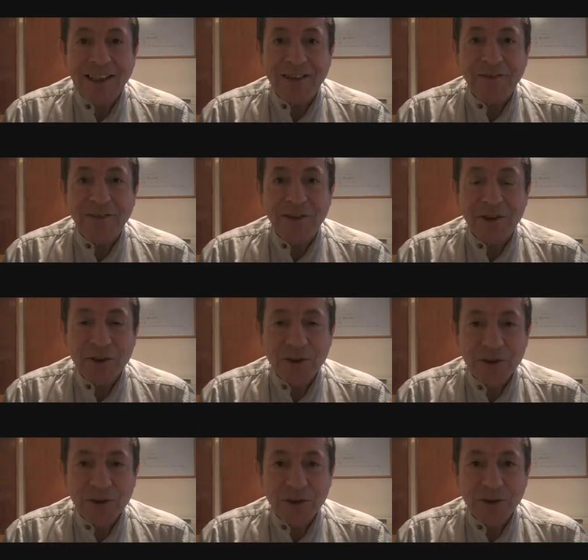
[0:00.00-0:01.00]
if
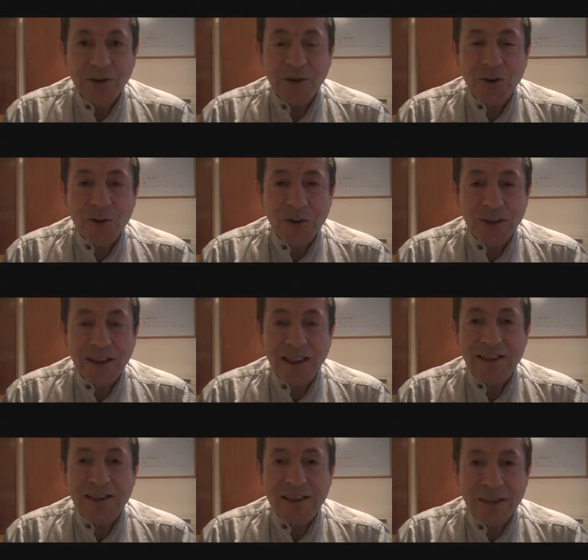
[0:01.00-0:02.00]
you go with it
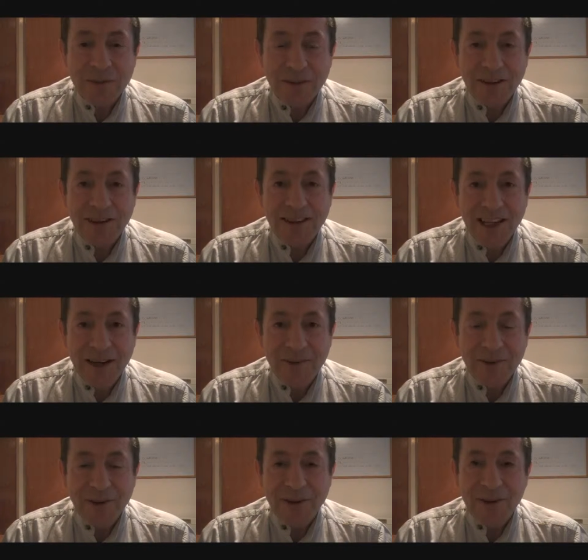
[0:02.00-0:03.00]
a step at a time,
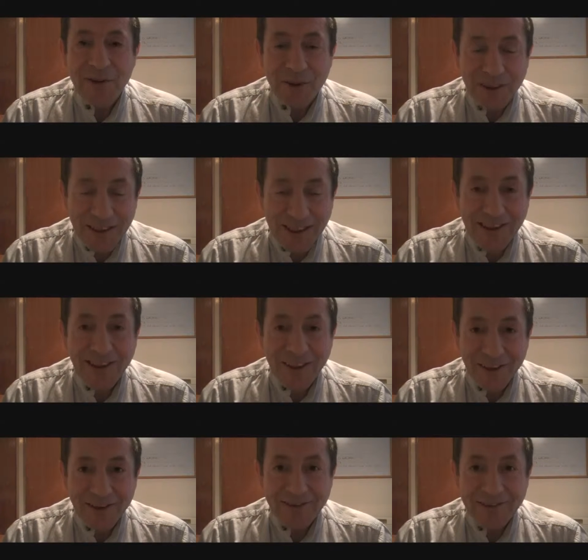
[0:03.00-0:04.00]
you will get there.